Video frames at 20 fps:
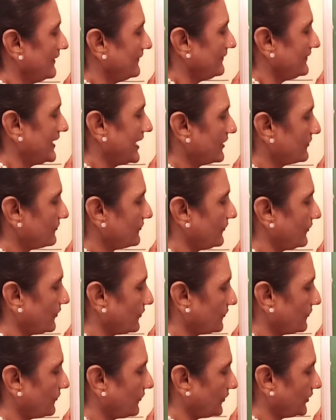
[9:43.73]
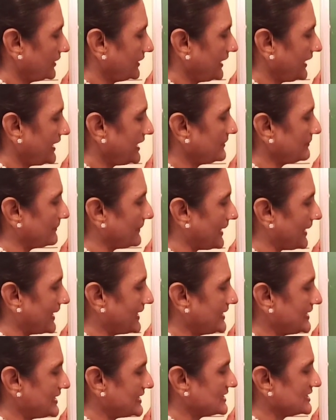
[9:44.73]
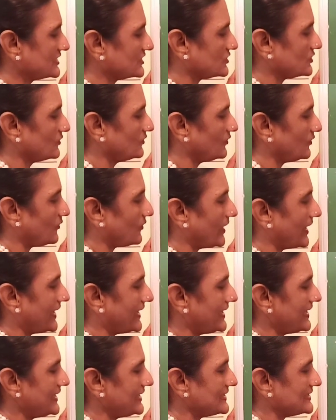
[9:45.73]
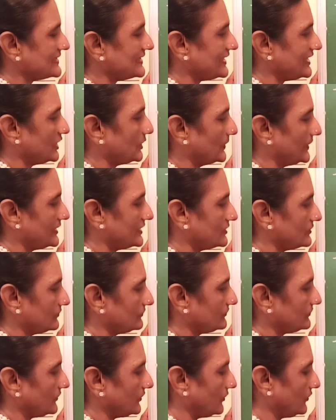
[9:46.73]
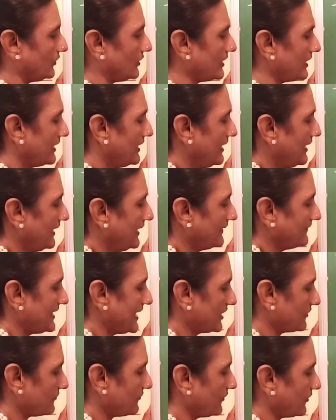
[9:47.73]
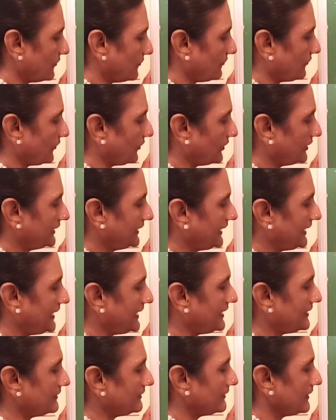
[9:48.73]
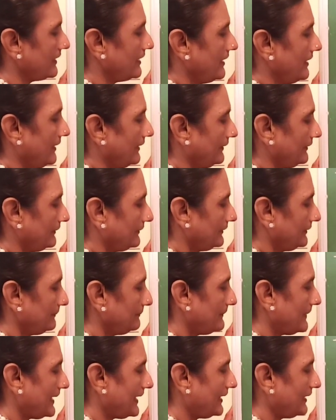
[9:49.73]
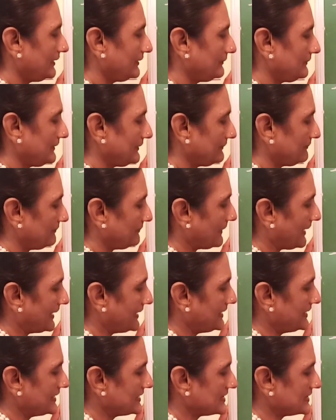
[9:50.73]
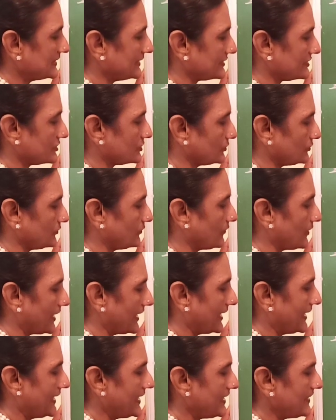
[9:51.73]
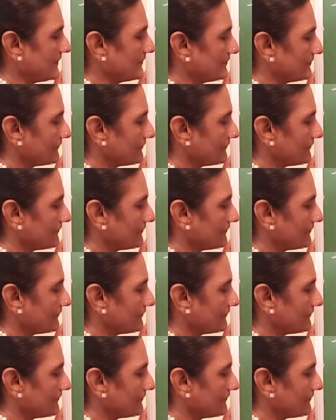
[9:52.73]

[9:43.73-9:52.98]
Therefore 14 minus 2y is equal to 4. Therefore 14 minus 2y.